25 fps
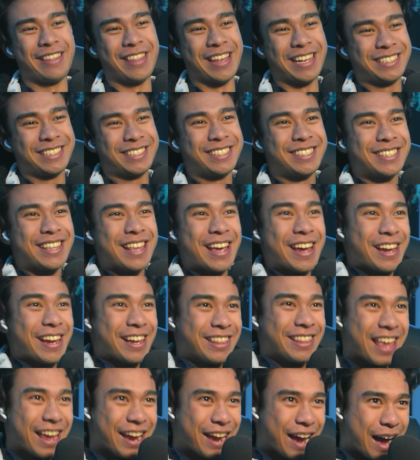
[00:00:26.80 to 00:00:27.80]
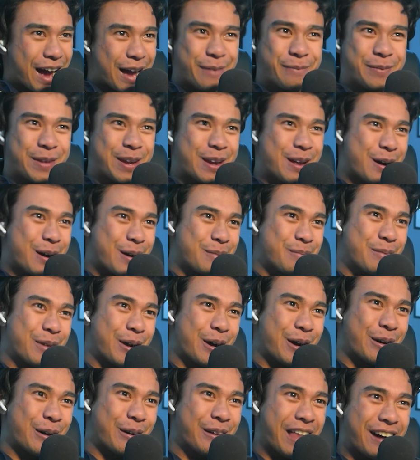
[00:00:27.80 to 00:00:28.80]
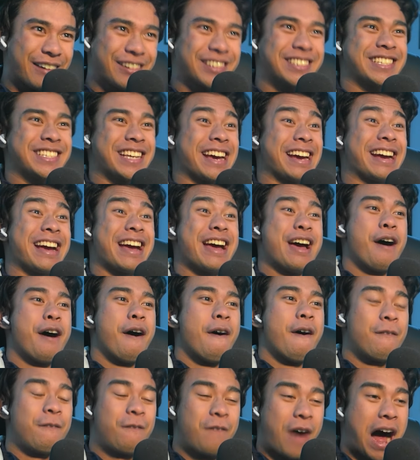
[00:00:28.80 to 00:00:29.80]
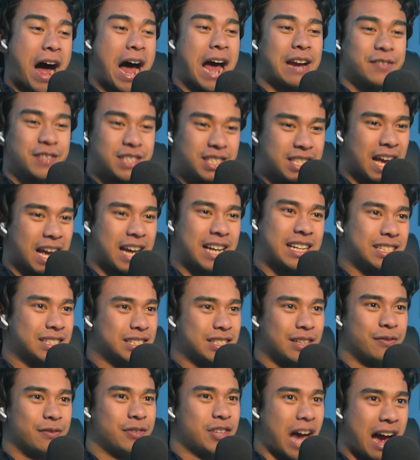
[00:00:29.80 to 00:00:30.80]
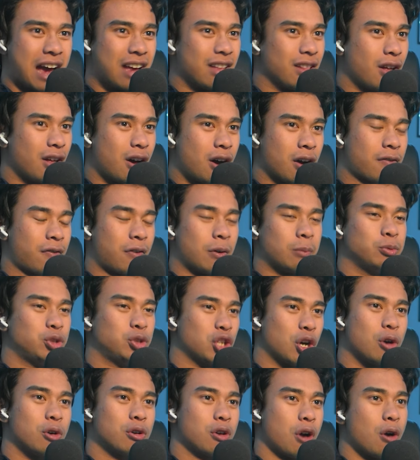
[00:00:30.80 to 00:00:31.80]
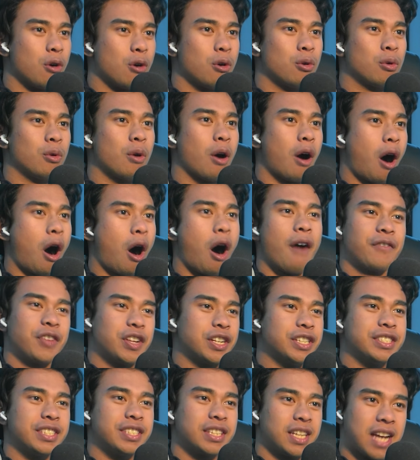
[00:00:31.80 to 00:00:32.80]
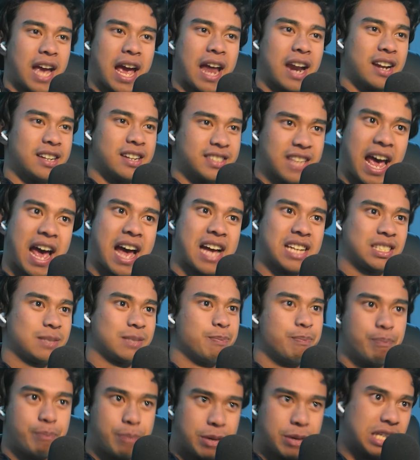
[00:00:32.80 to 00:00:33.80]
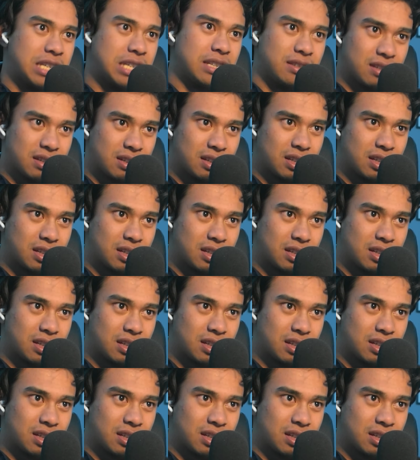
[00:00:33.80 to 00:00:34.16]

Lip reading: they hyped it up, bro. That was 5 seconds of dialogue from Jogo, obviously getting his ass beat,